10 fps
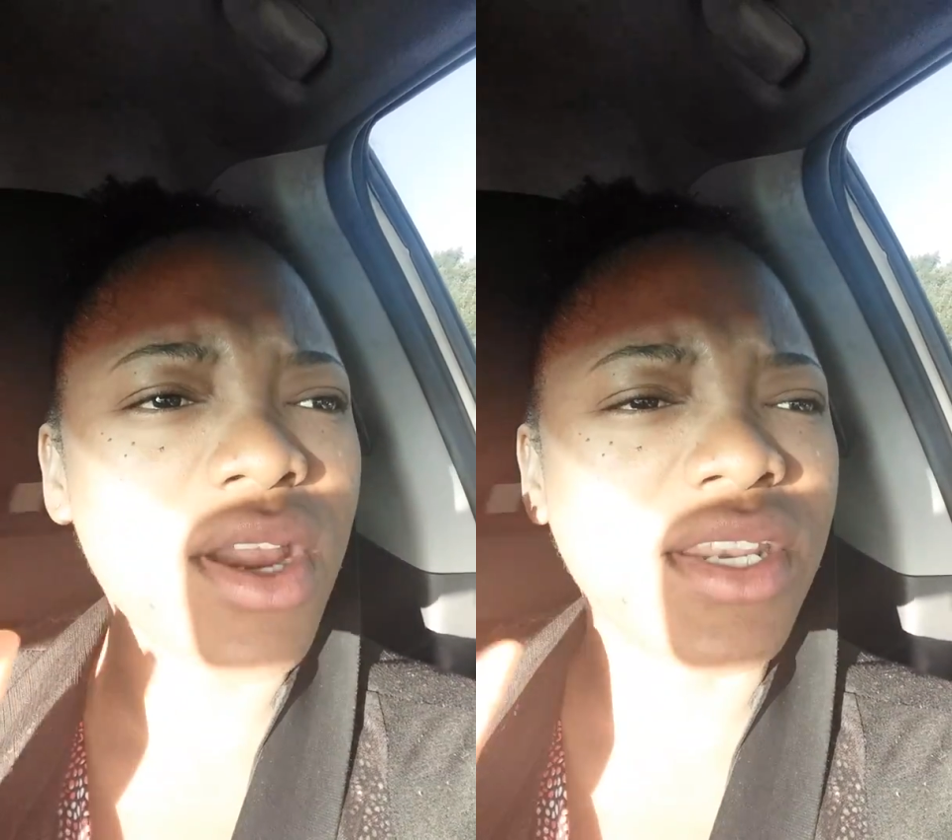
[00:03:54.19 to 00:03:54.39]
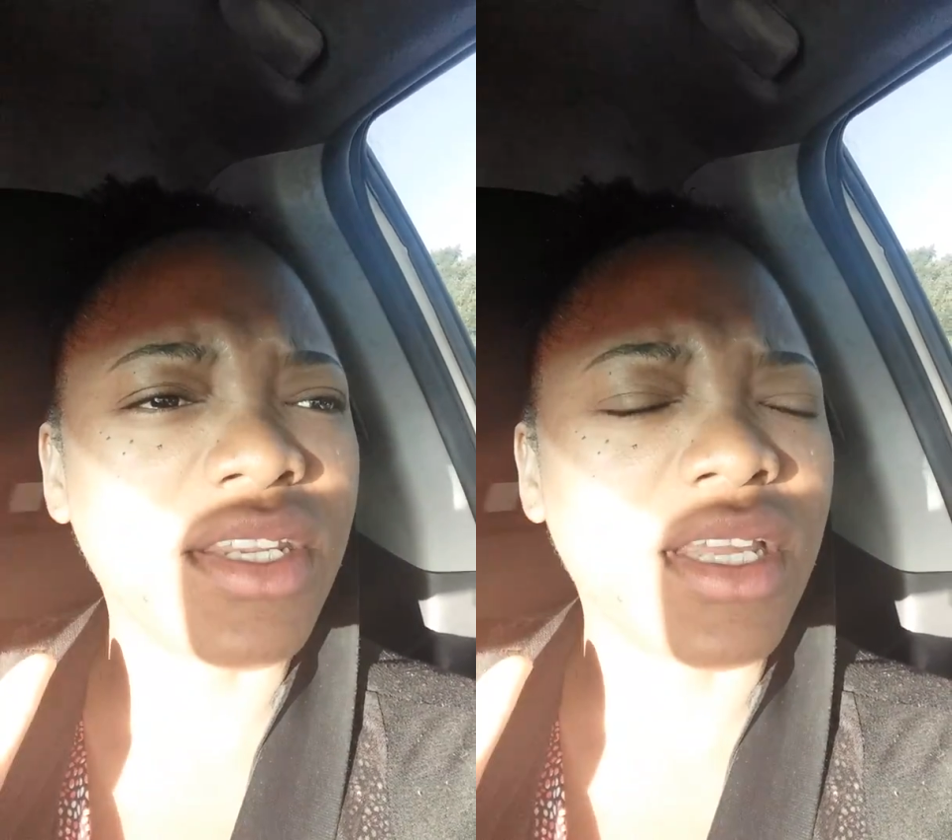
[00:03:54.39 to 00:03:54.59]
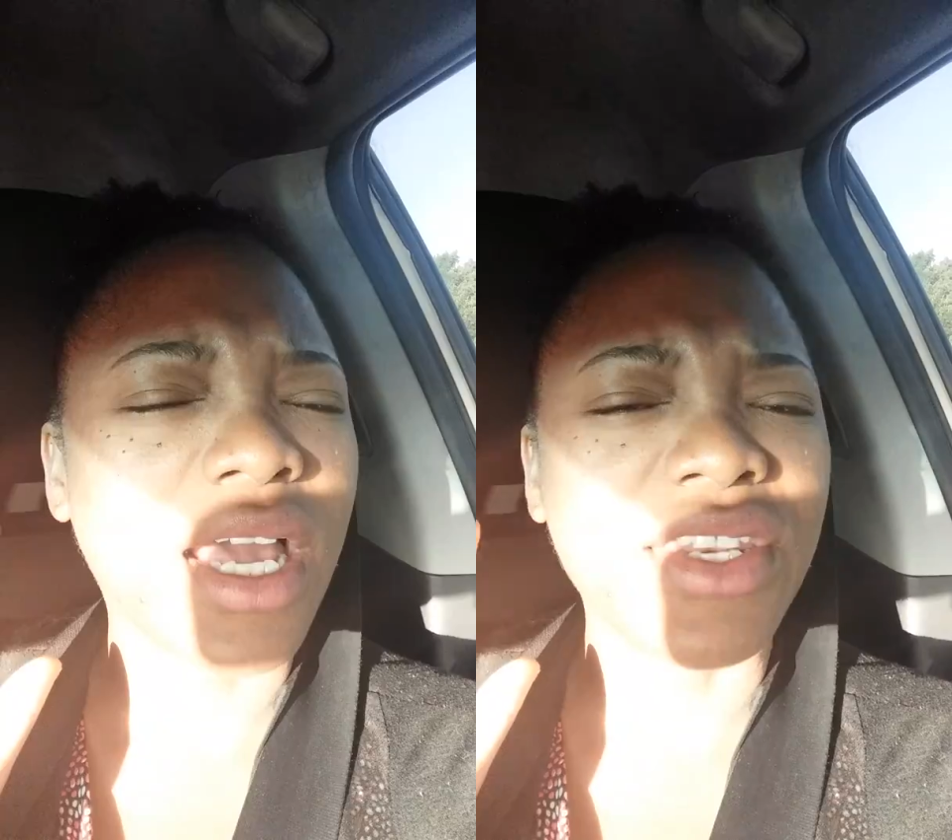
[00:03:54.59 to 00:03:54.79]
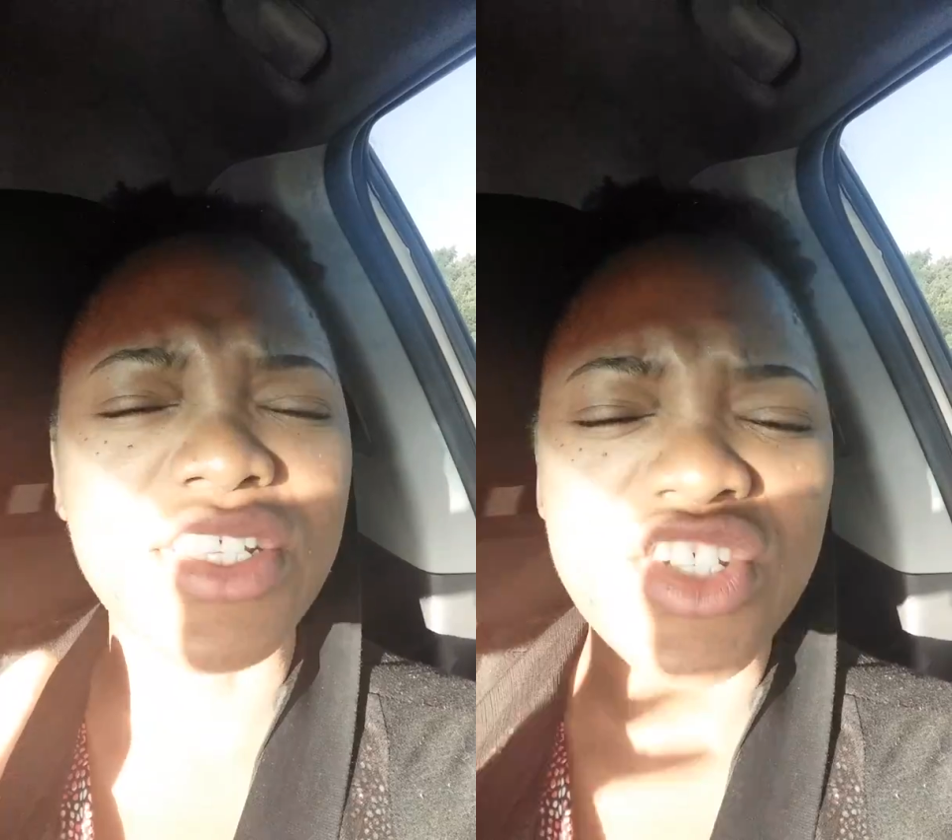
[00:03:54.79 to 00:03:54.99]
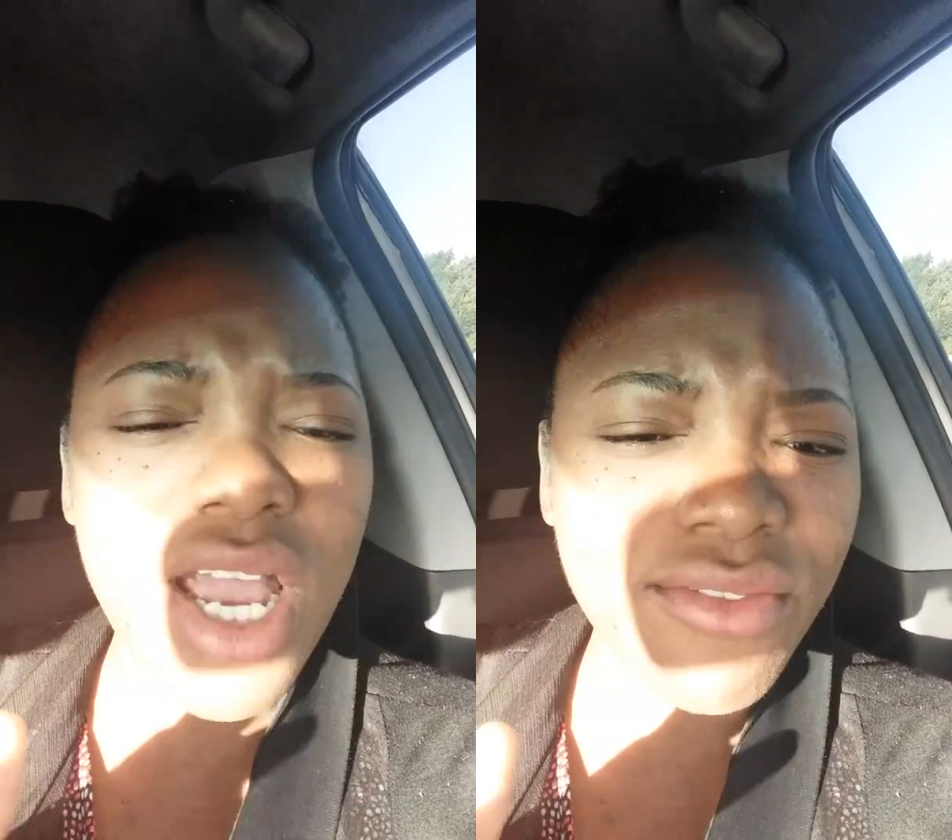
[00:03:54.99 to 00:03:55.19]
and the
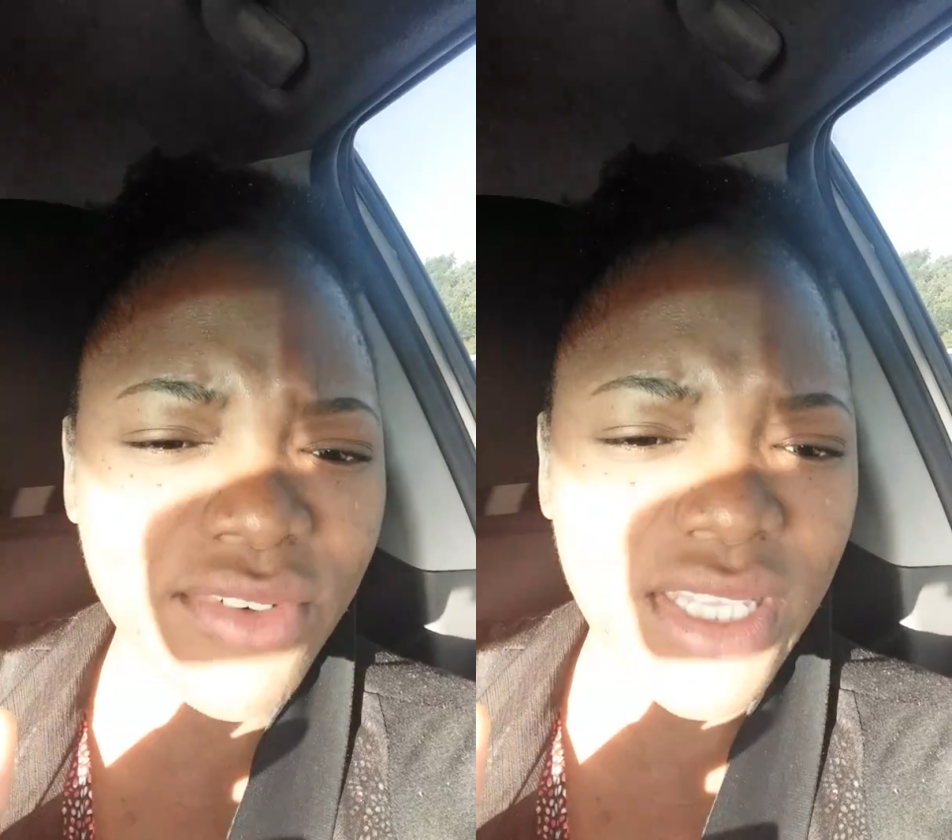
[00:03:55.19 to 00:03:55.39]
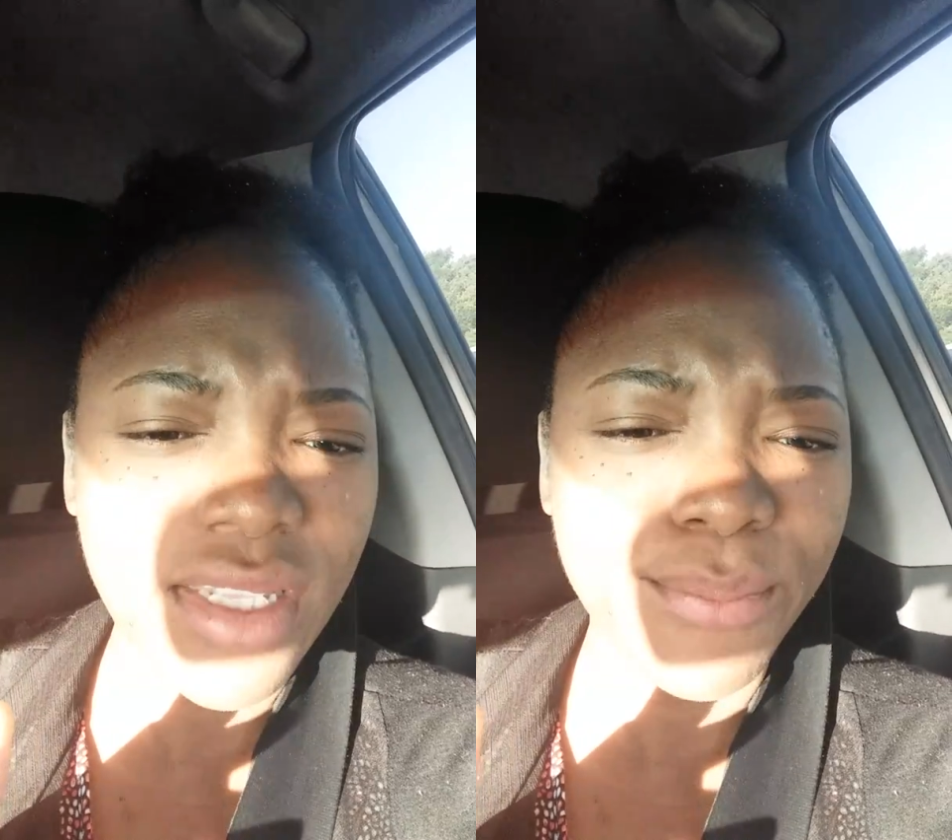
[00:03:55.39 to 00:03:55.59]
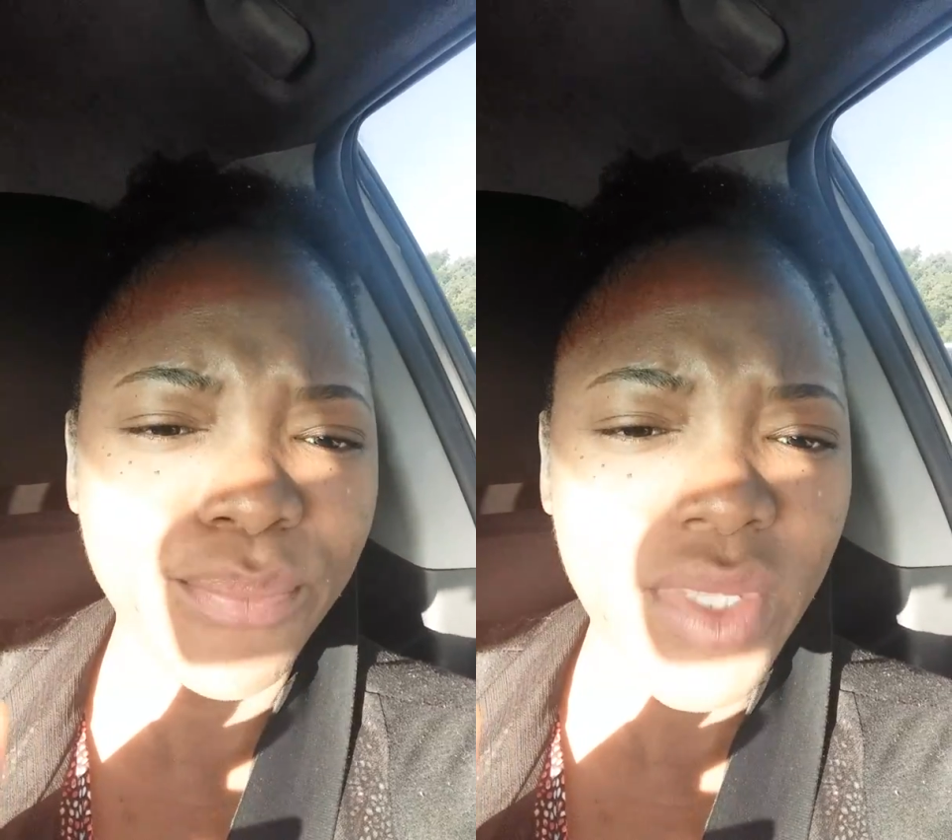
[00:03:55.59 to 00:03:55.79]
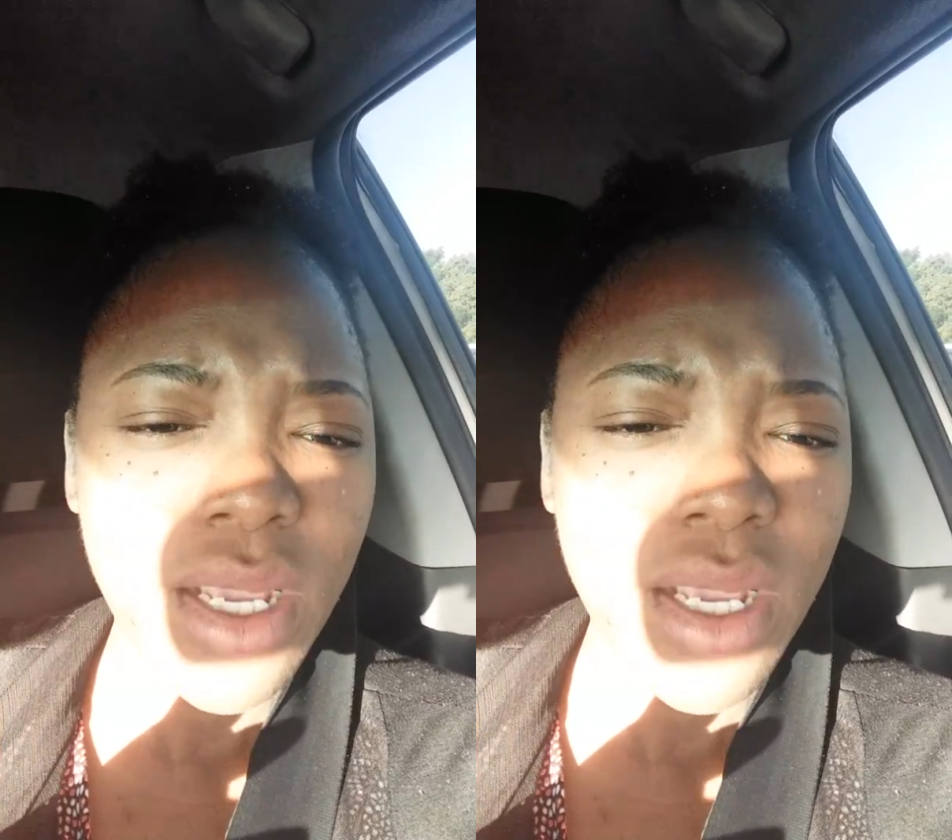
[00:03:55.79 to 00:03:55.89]
javelin,